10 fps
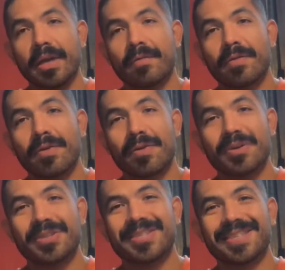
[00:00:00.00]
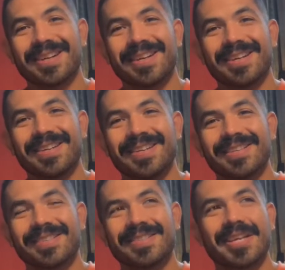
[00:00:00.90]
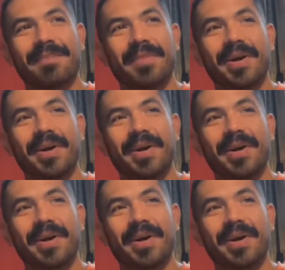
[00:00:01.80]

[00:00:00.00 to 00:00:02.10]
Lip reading: And of course, some